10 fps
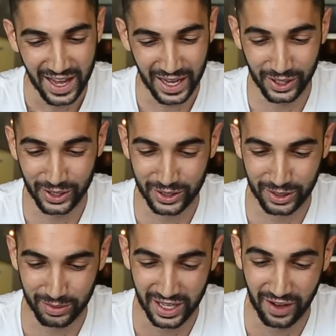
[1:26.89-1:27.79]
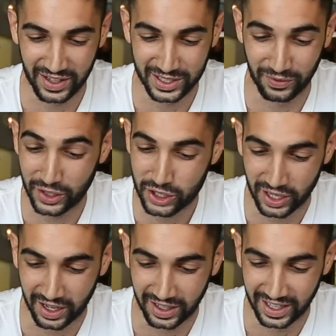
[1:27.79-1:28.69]
introduced himself as a
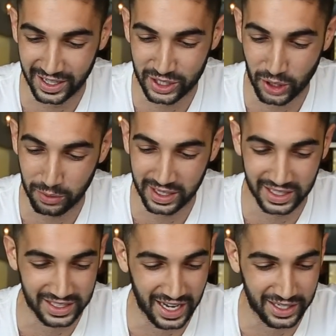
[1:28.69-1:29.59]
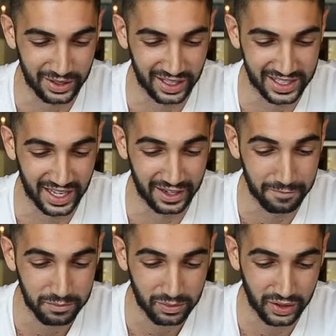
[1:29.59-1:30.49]
visionary and showed me his tattoo that said,
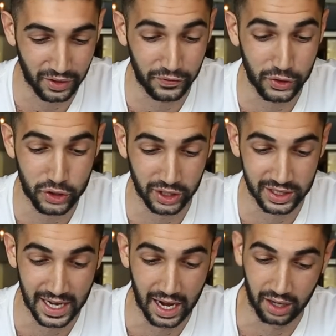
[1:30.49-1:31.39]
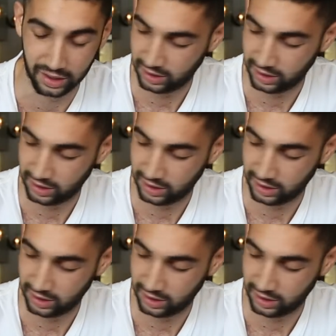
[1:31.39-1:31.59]
the future is now